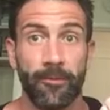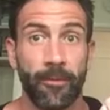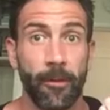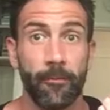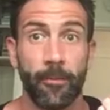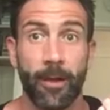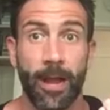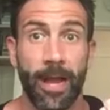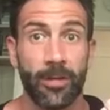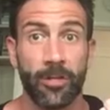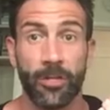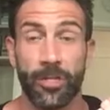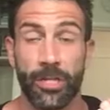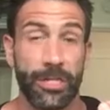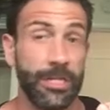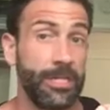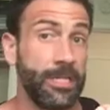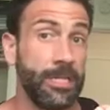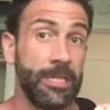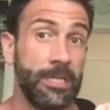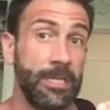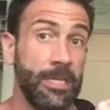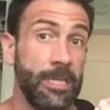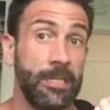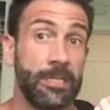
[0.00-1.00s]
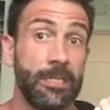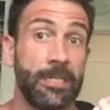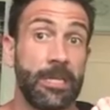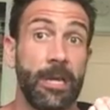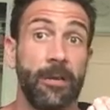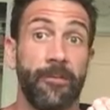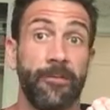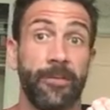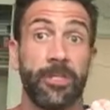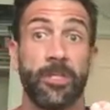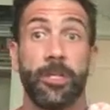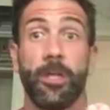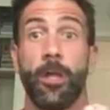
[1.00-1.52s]
have ever actually seen the inside
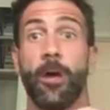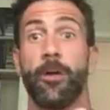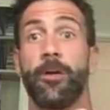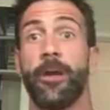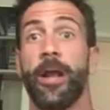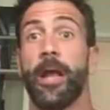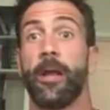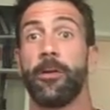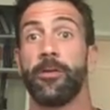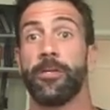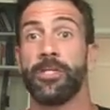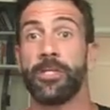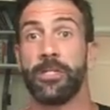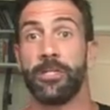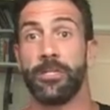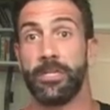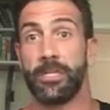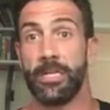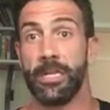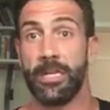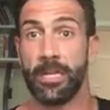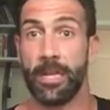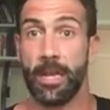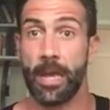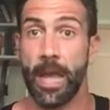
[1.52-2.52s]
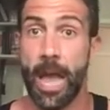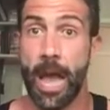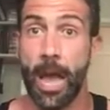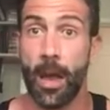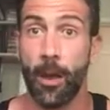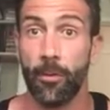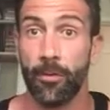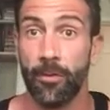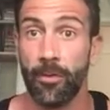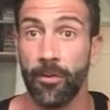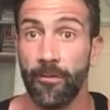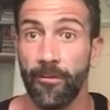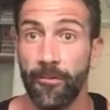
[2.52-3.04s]
of a slaughterhouse to see
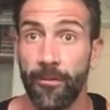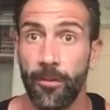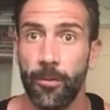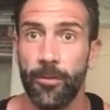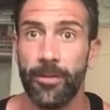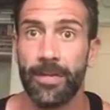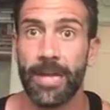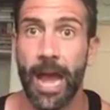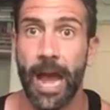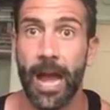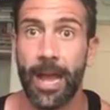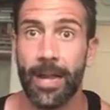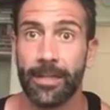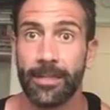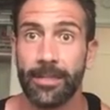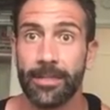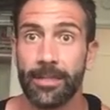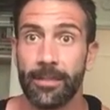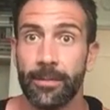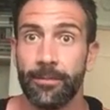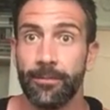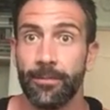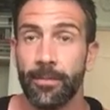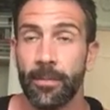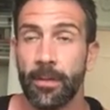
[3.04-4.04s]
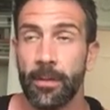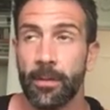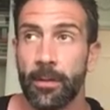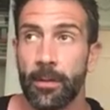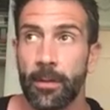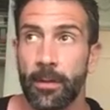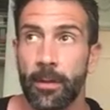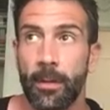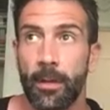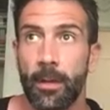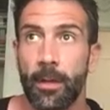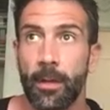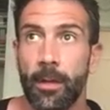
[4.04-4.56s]
how their food dies.
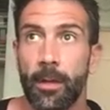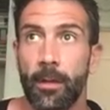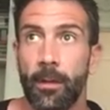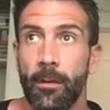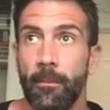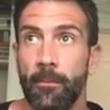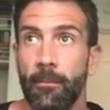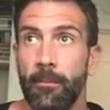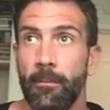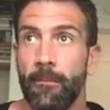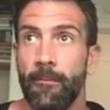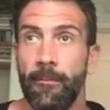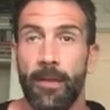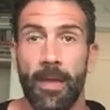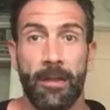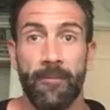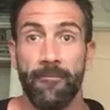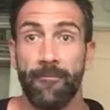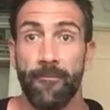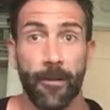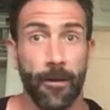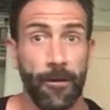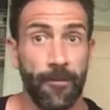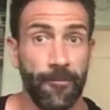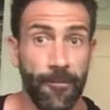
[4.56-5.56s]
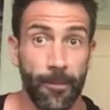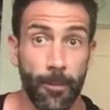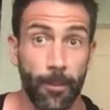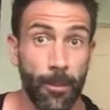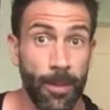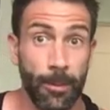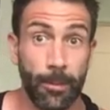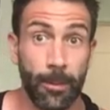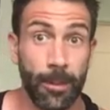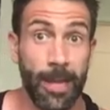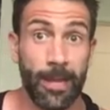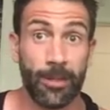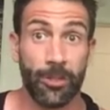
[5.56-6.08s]
And very few
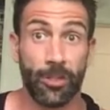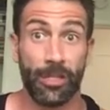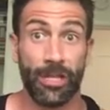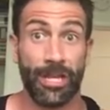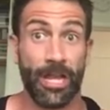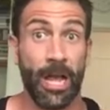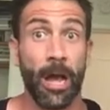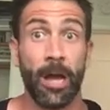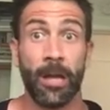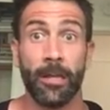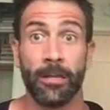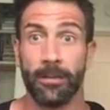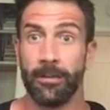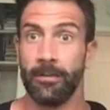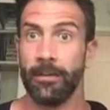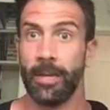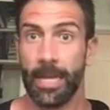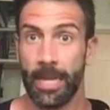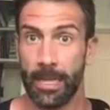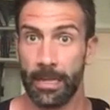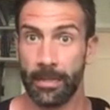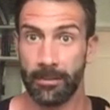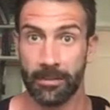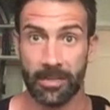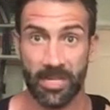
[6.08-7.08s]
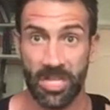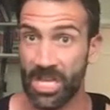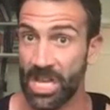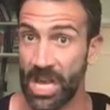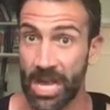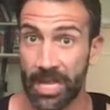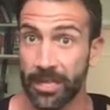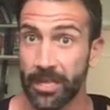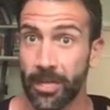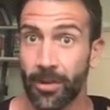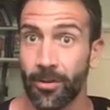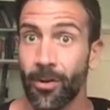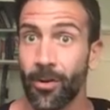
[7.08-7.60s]
people actually hunt and
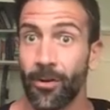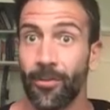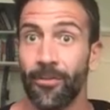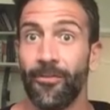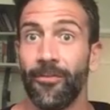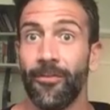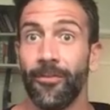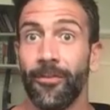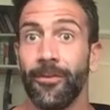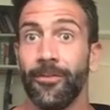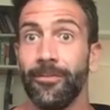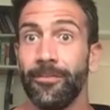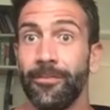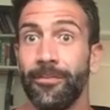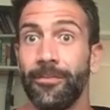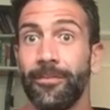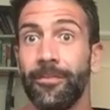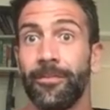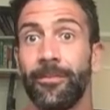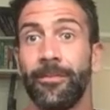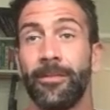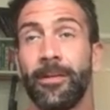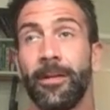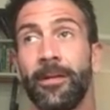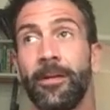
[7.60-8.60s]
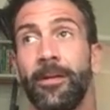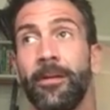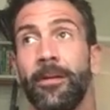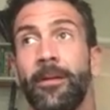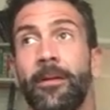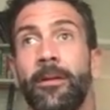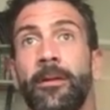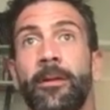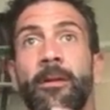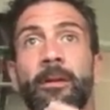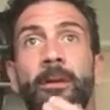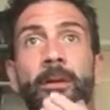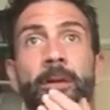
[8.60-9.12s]
gut their own food.
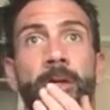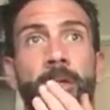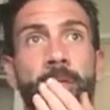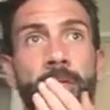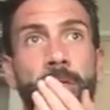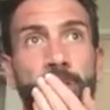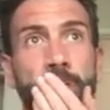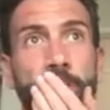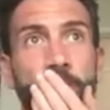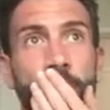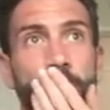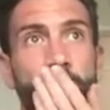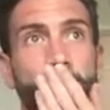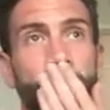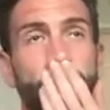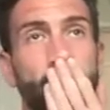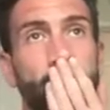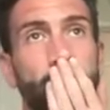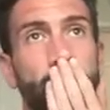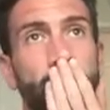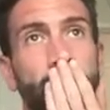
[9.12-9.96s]
So